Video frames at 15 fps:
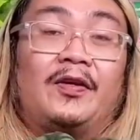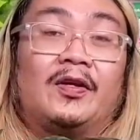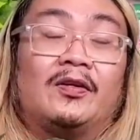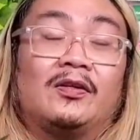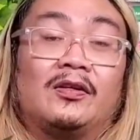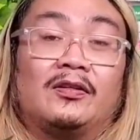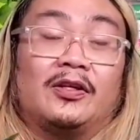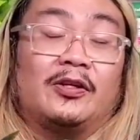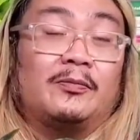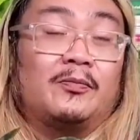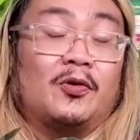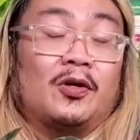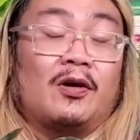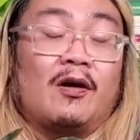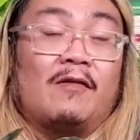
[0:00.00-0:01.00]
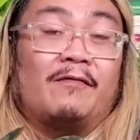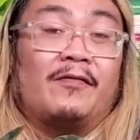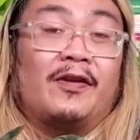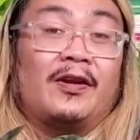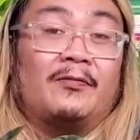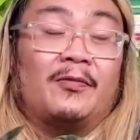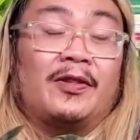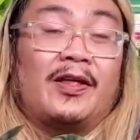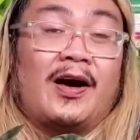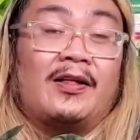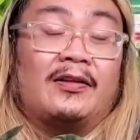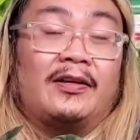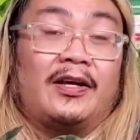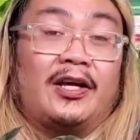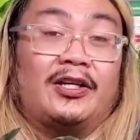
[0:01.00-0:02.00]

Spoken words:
I feel a little more confident with